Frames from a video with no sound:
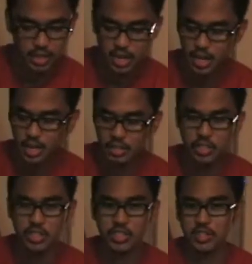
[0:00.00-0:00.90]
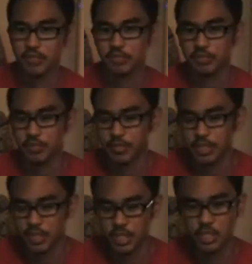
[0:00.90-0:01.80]
yeah, it's
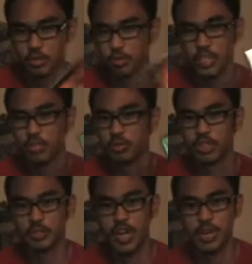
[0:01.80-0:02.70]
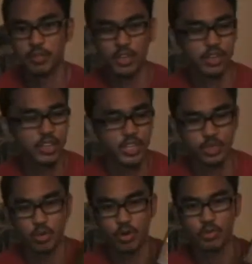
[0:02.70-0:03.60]
just really, really bad, but
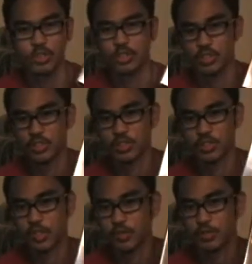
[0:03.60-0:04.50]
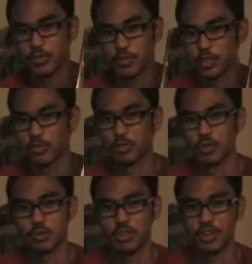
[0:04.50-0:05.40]
it's worth it just if just for
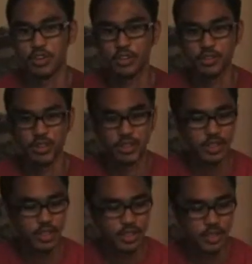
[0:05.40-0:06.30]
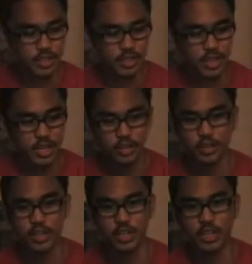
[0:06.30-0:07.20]
riffing on it. Because I
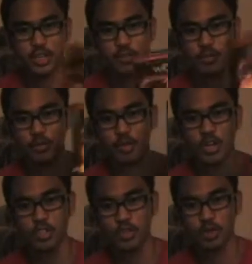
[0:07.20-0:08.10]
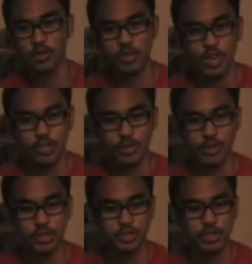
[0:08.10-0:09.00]
don't watch the Riff Tracks
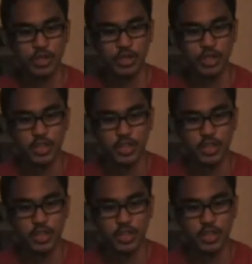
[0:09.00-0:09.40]
version, but